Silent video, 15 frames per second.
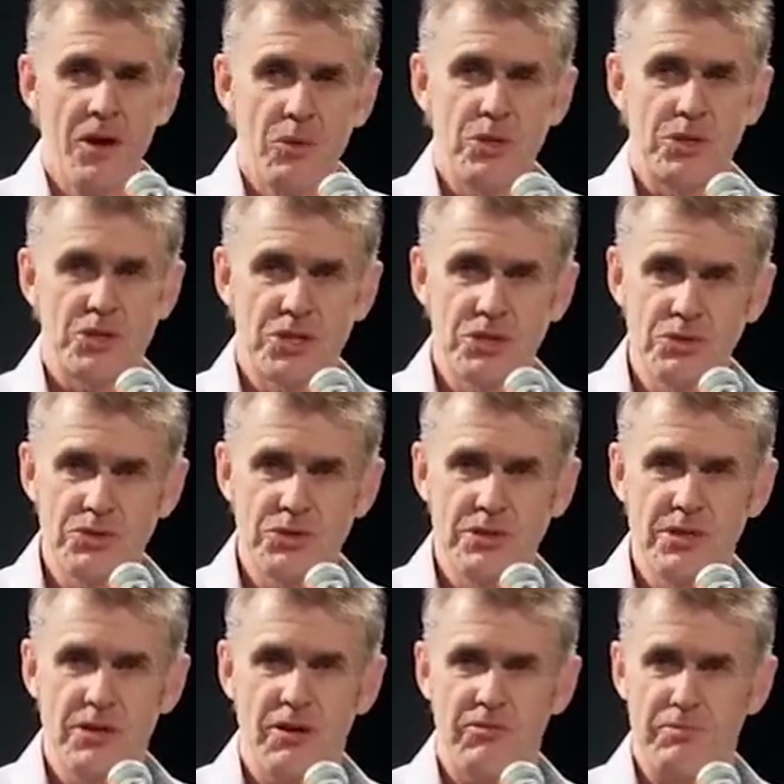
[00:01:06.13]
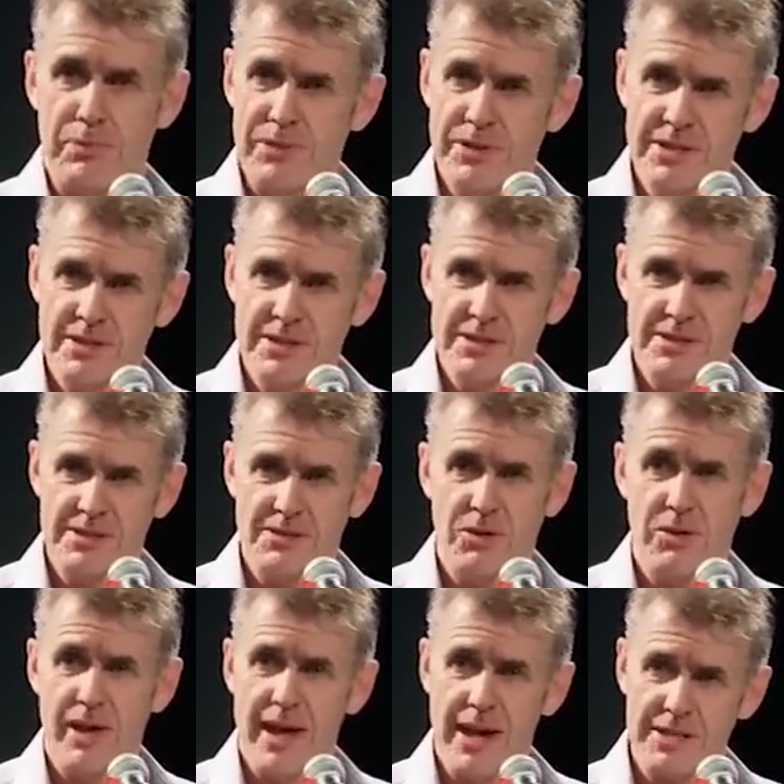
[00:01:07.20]
were children of prisoners
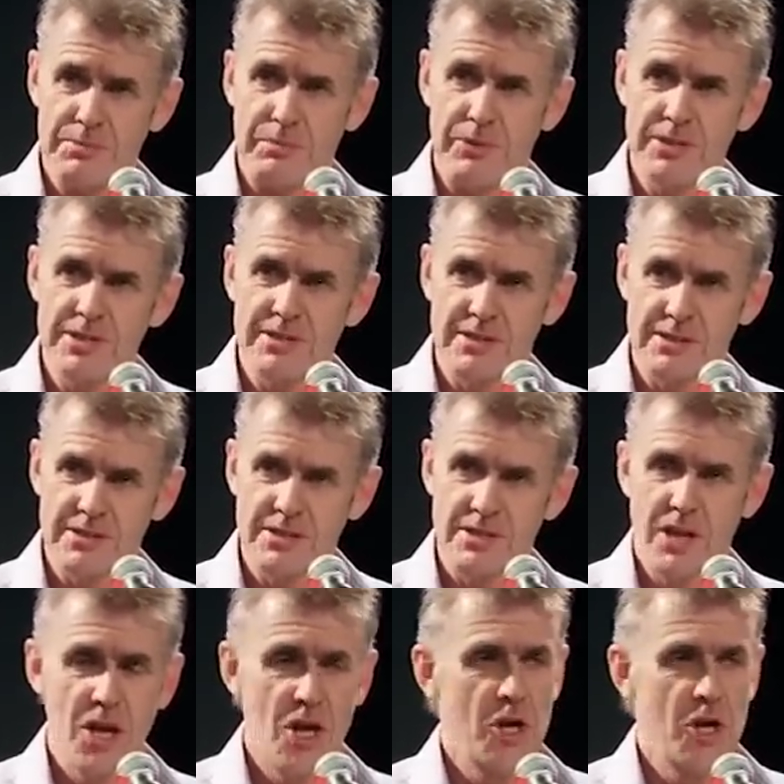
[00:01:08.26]
or ex-prisoners